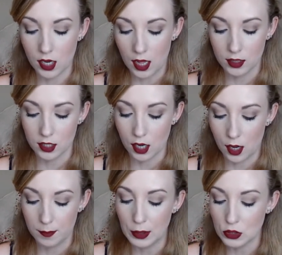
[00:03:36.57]
color
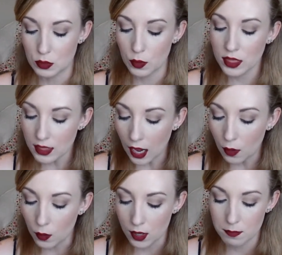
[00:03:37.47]
combos with
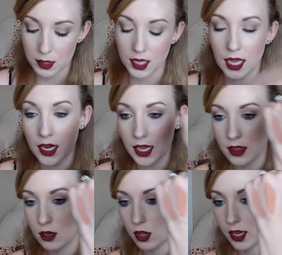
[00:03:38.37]
that one, but yet
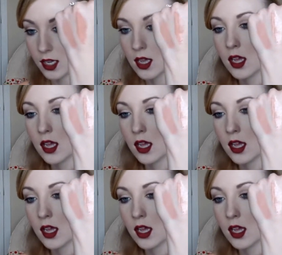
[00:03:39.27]
again, they're like